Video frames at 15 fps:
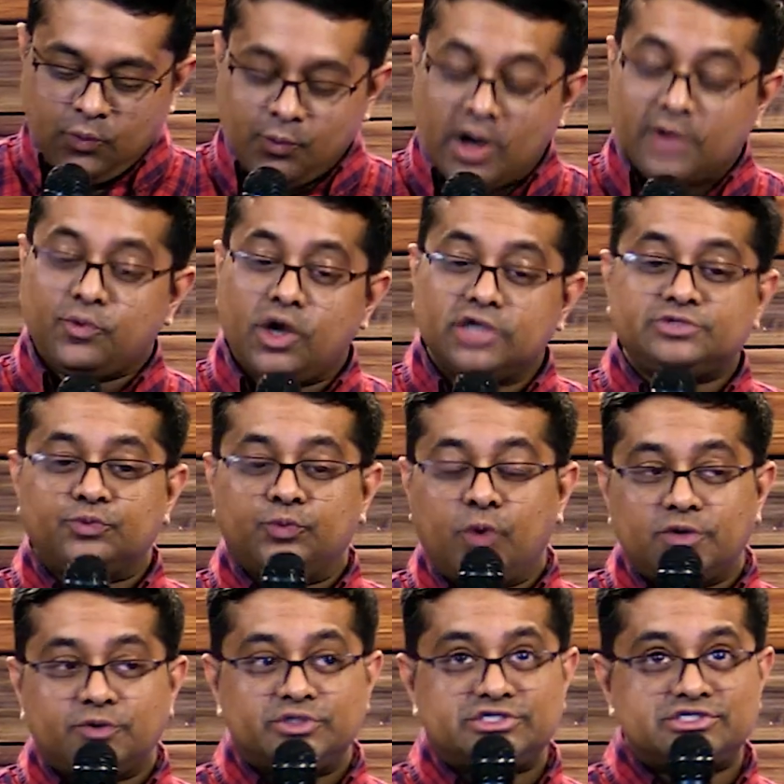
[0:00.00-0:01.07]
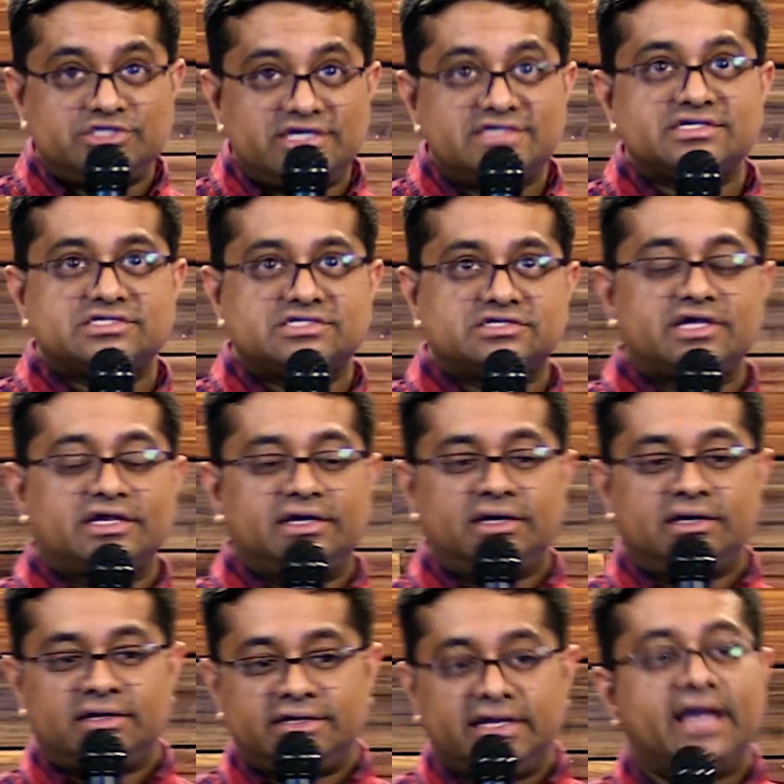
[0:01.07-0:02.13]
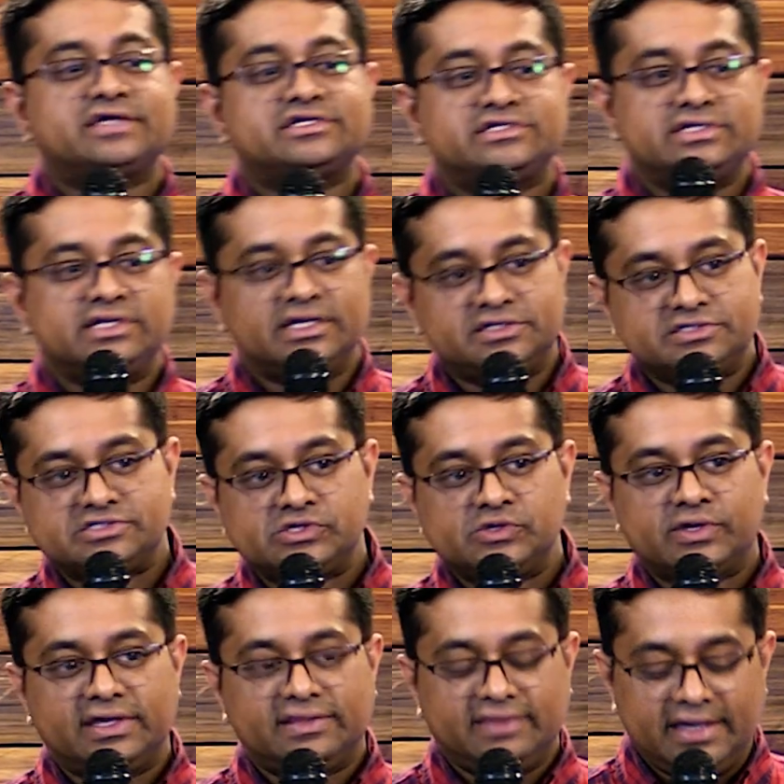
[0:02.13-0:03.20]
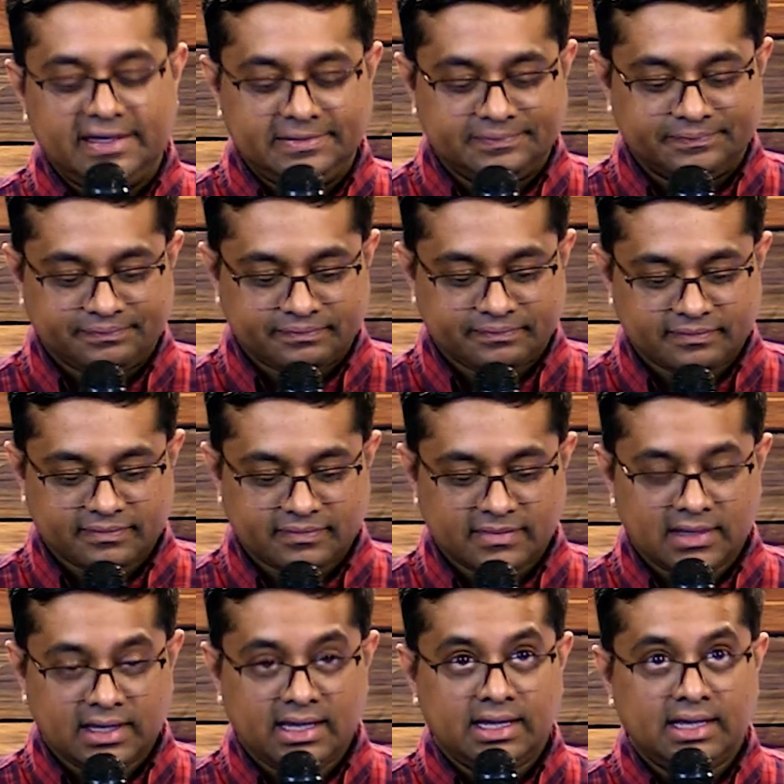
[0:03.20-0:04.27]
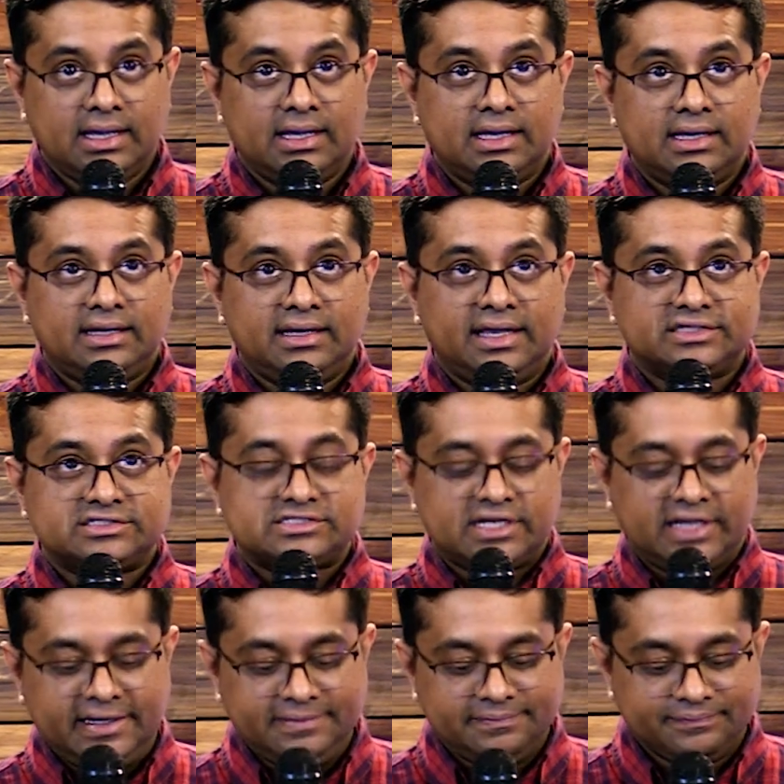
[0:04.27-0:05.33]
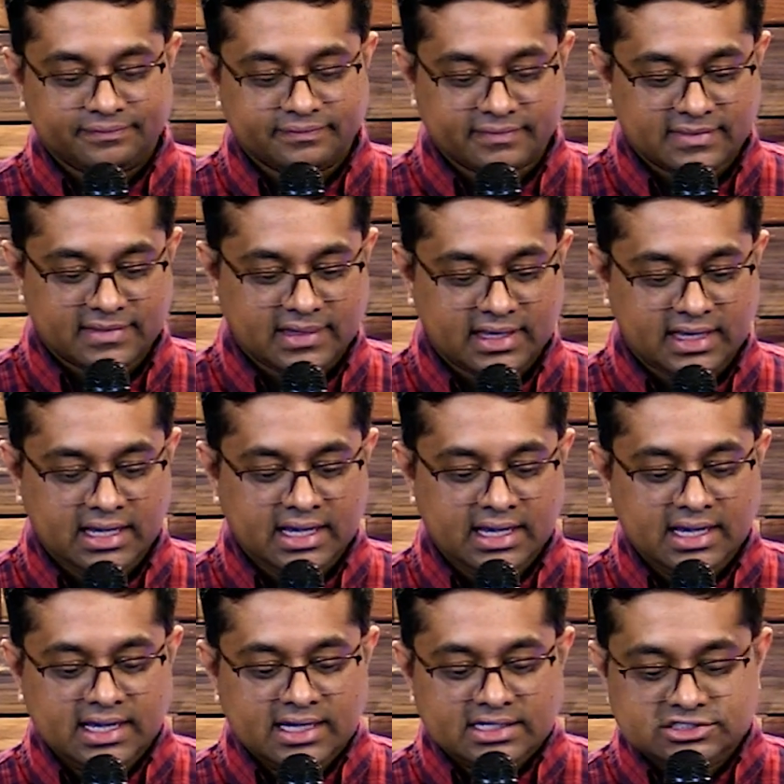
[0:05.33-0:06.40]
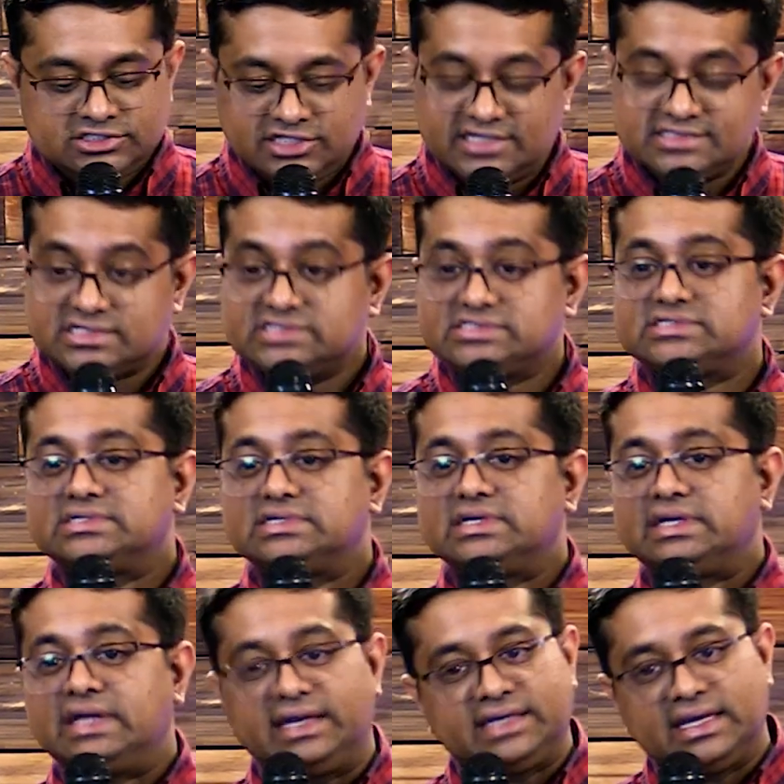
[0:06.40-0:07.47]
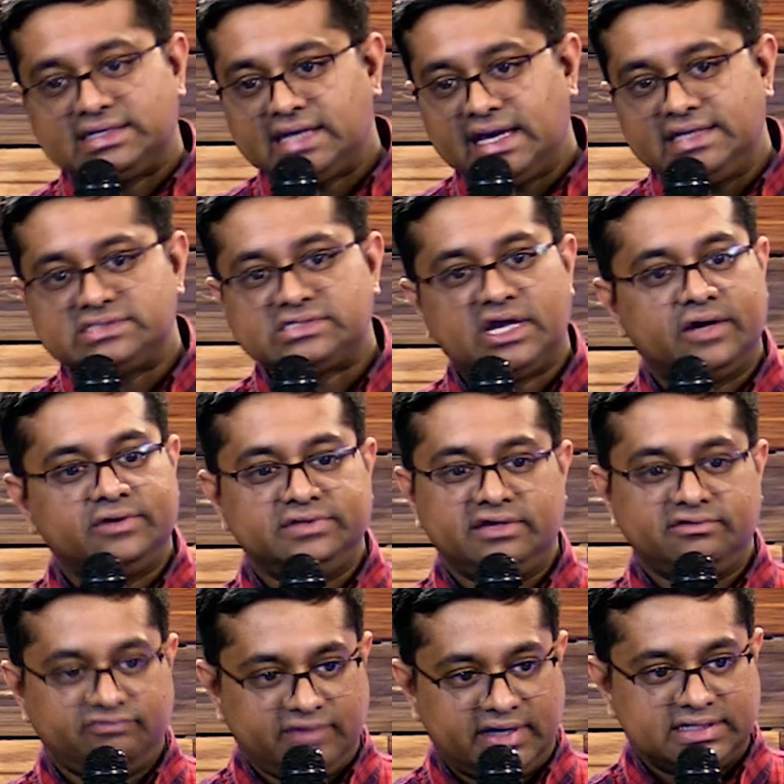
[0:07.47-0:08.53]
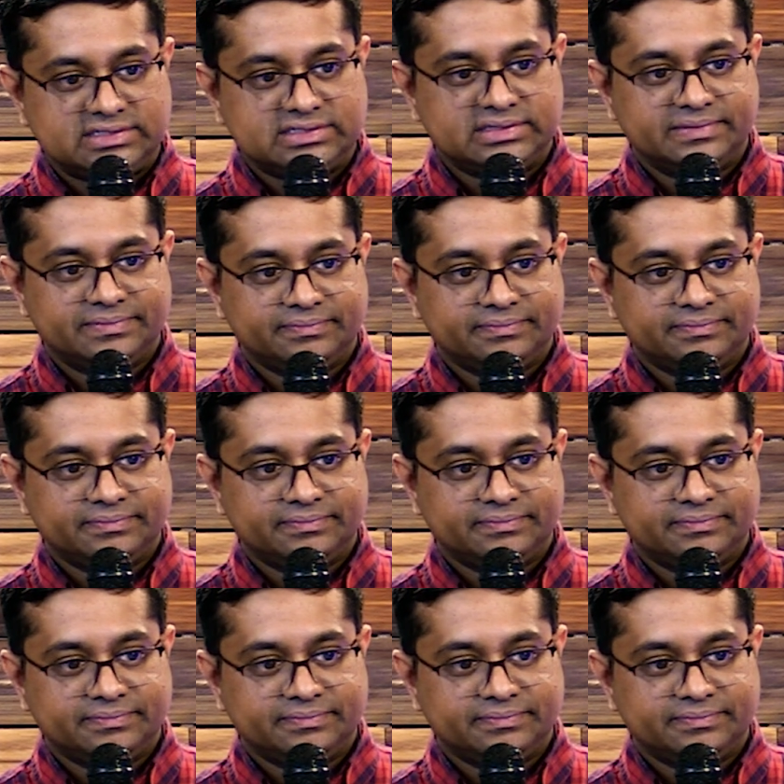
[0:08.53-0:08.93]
what was Jesus' reaction? Let us look at that. Next slide. Jesus recognized how they felt.